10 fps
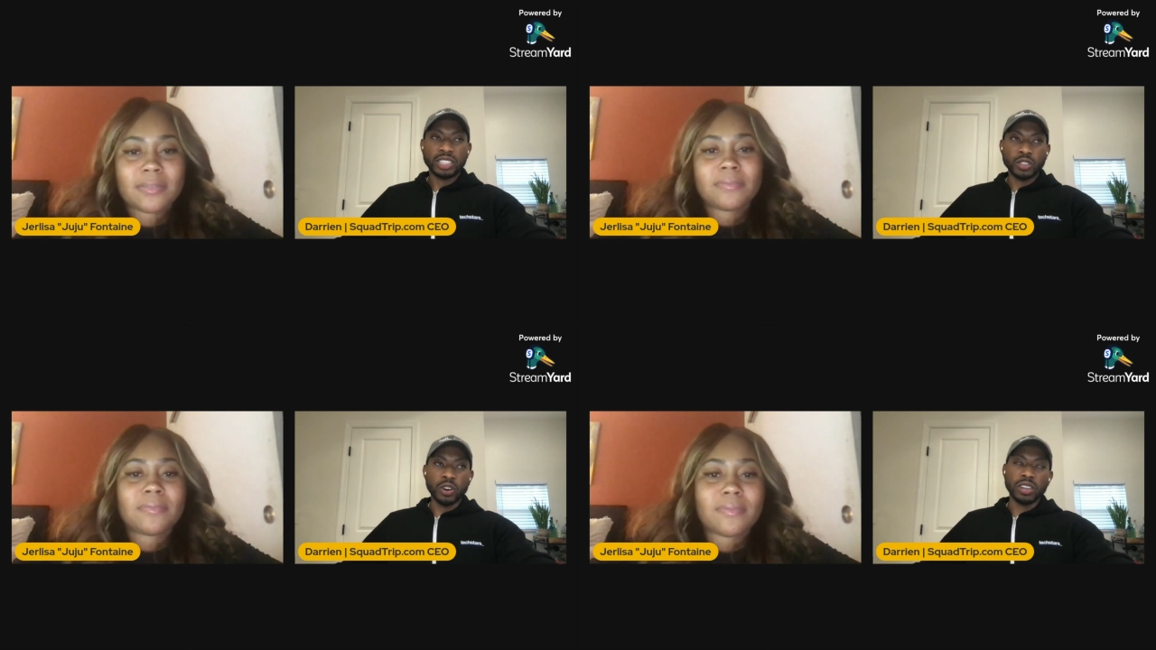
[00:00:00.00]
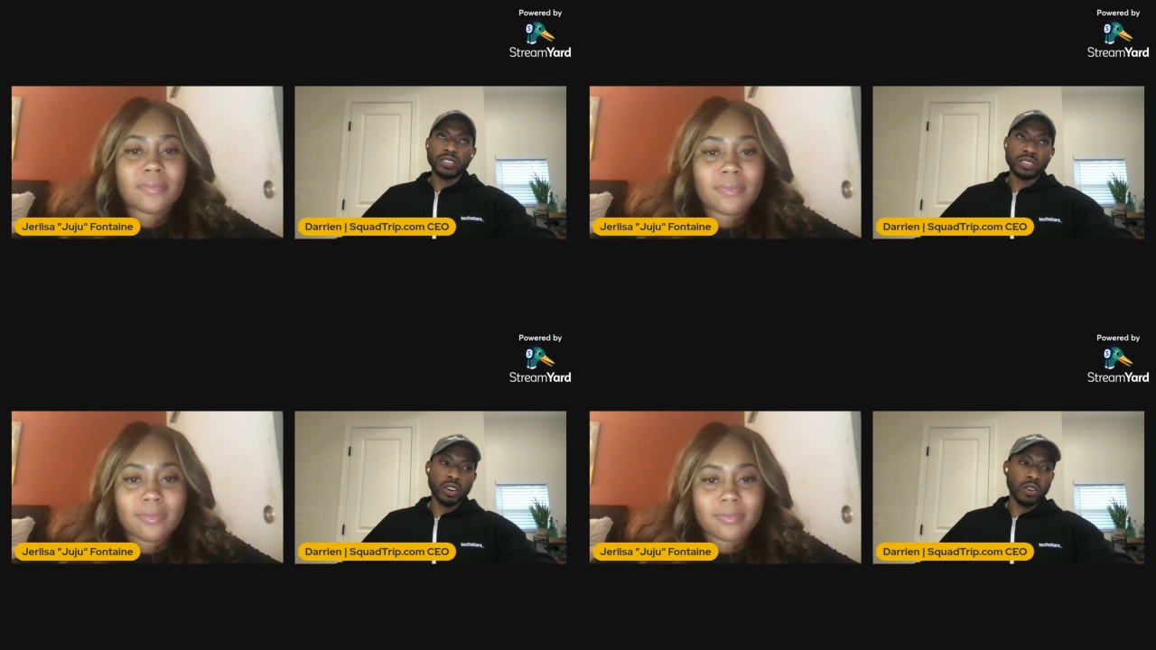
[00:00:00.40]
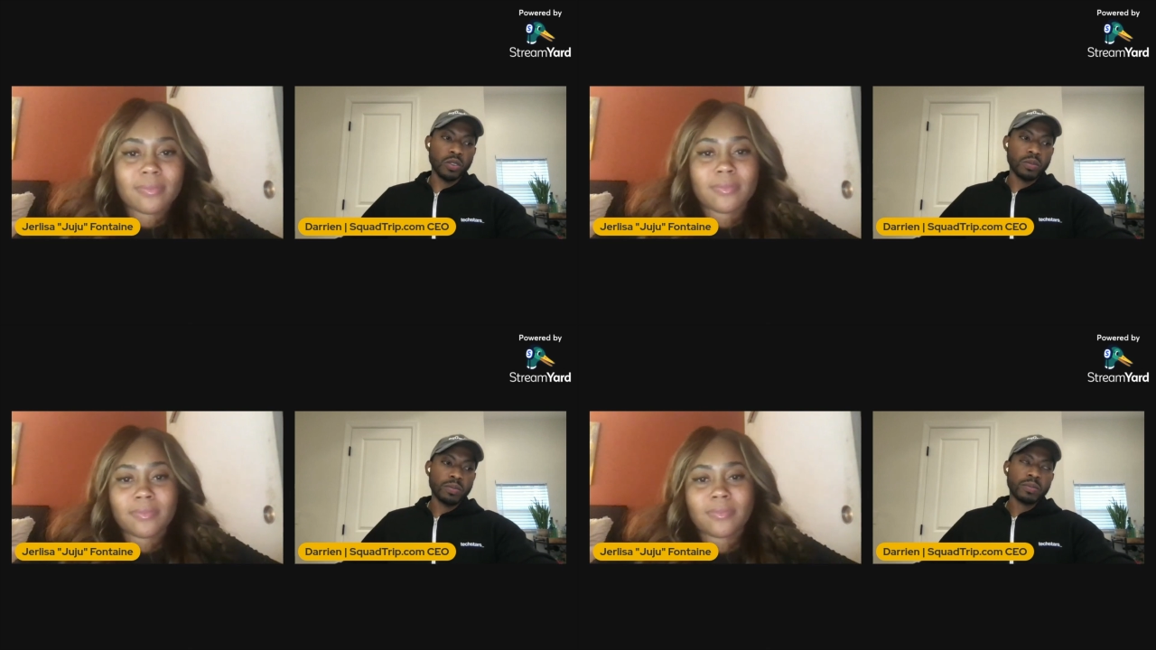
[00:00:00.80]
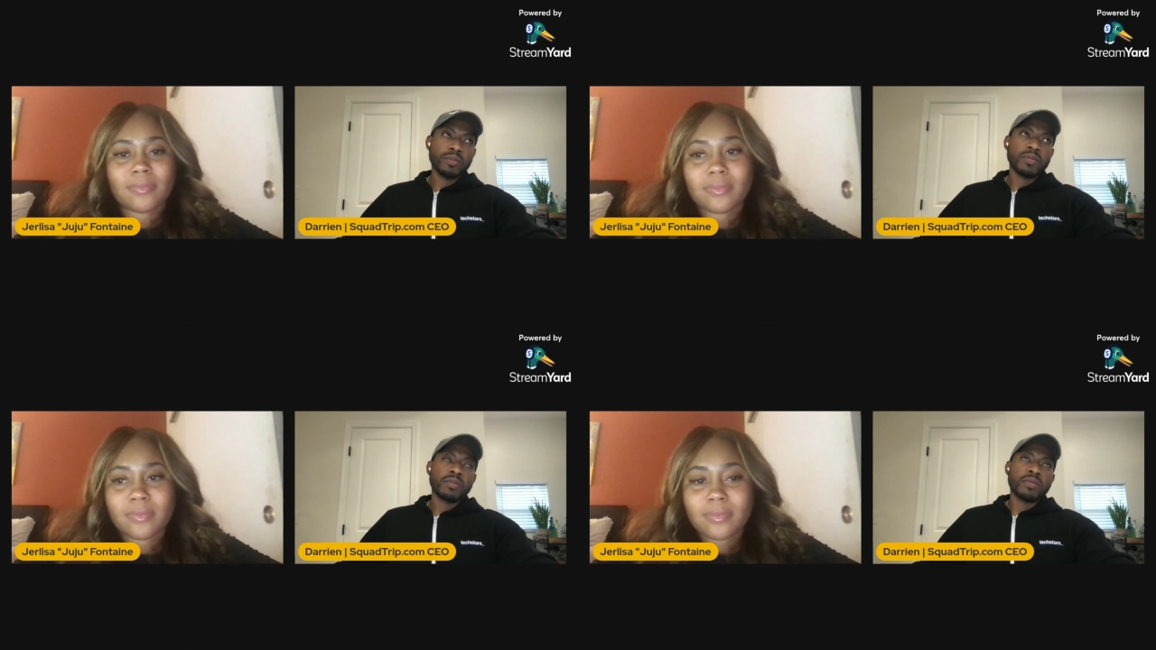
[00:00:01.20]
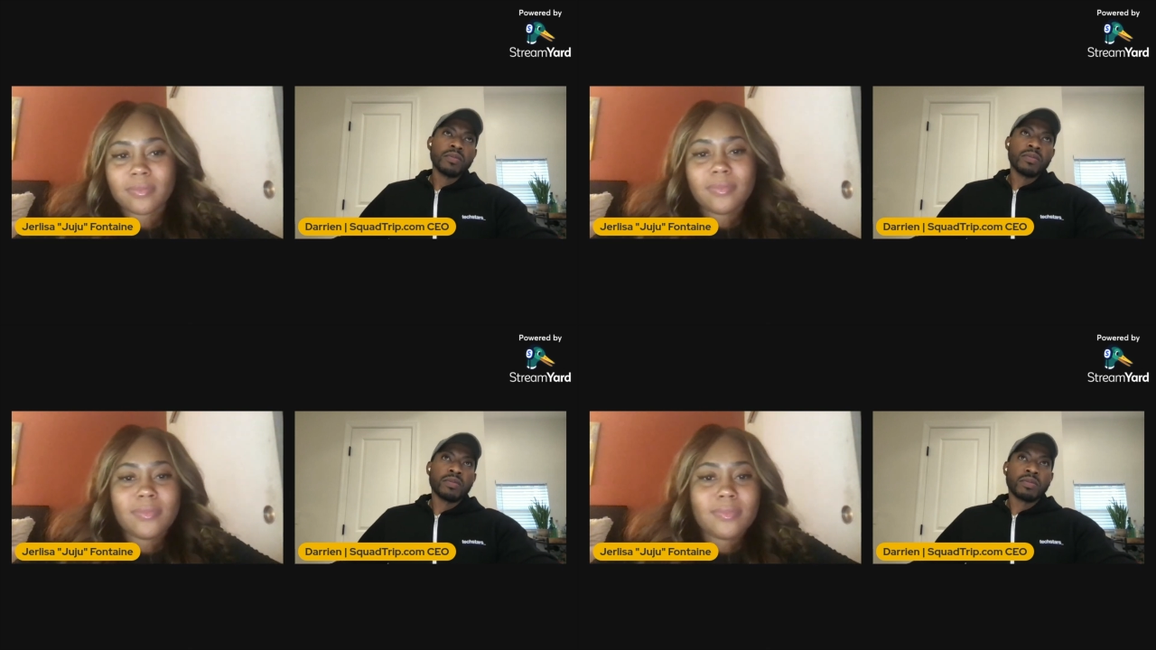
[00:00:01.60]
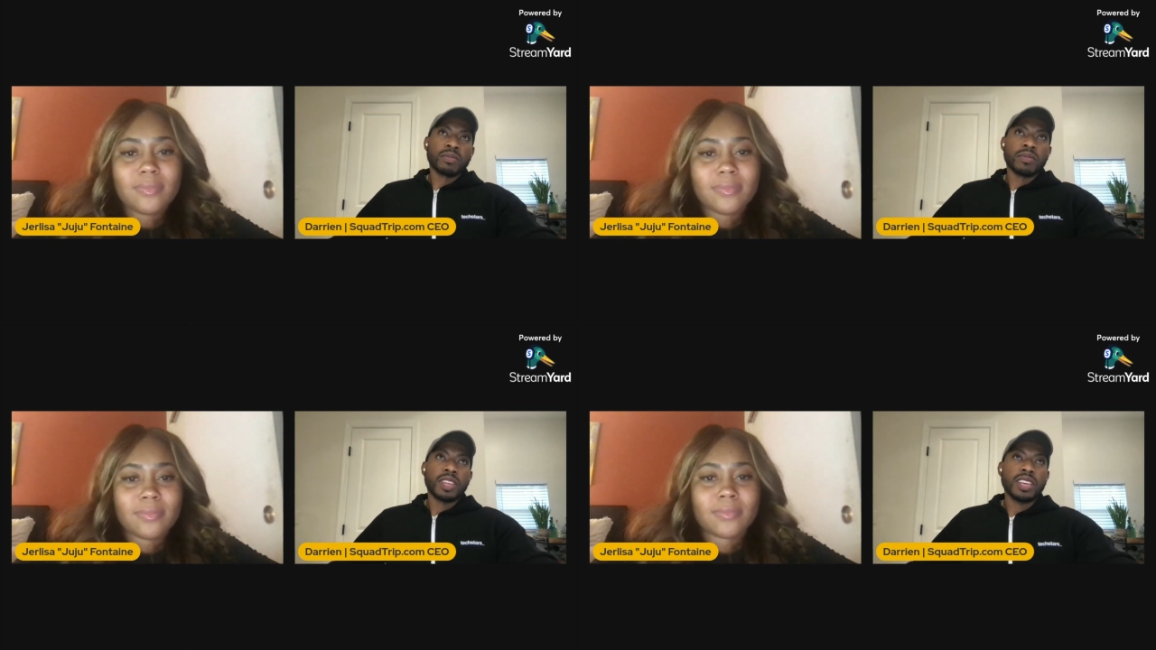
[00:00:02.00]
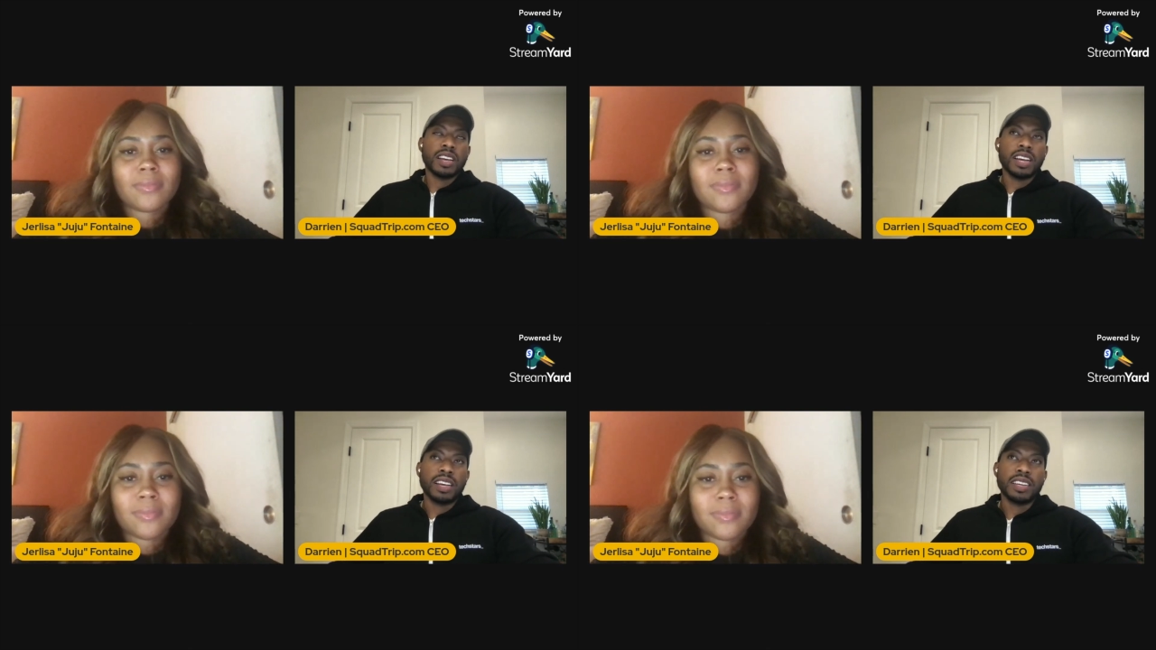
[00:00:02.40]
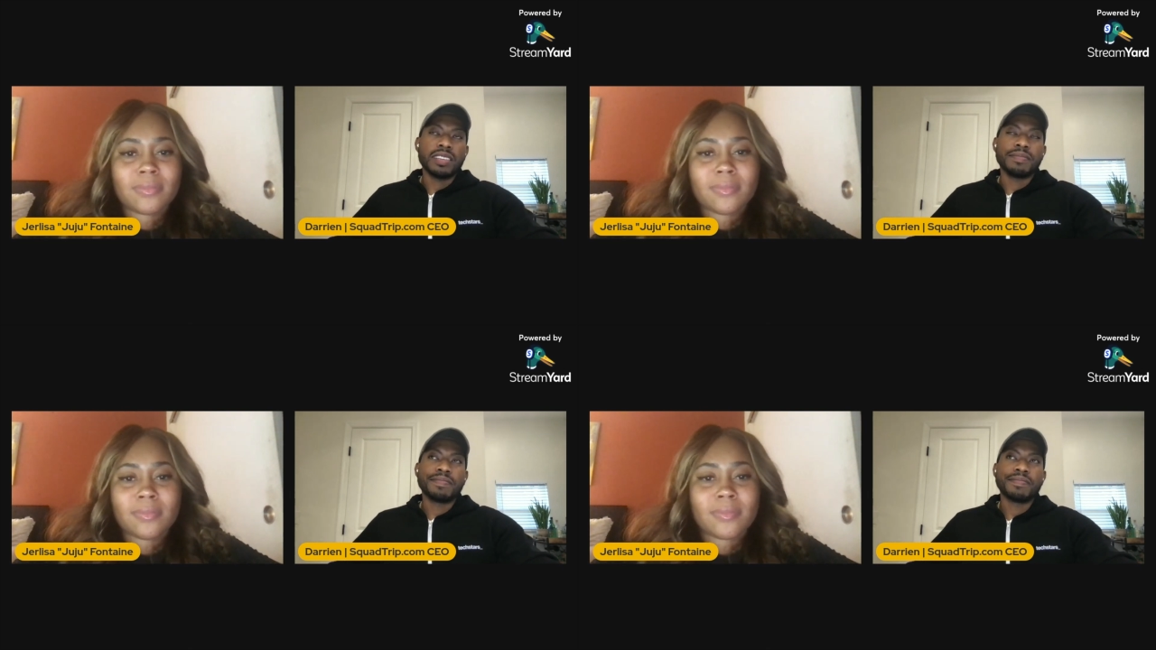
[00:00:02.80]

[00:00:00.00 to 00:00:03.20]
Speaker 1: Sure. So uh,